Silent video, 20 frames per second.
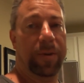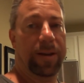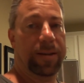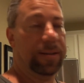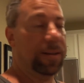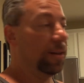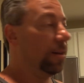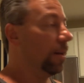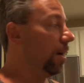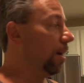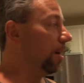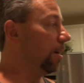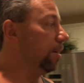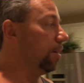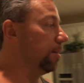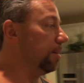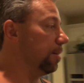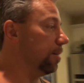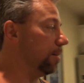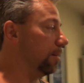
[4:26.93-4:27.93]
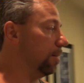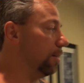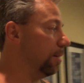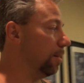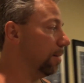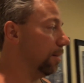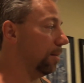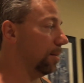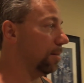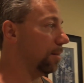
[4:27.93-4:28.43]
blasted, guys.
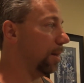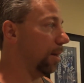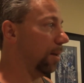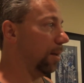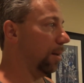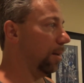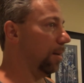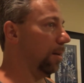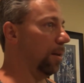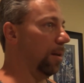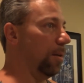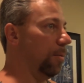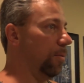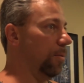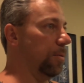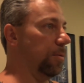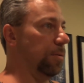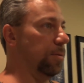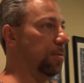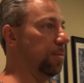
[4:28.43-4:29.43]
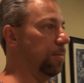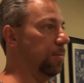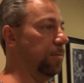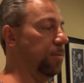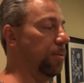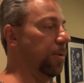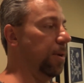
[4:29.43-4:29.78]
Yeah. It's like it was I'm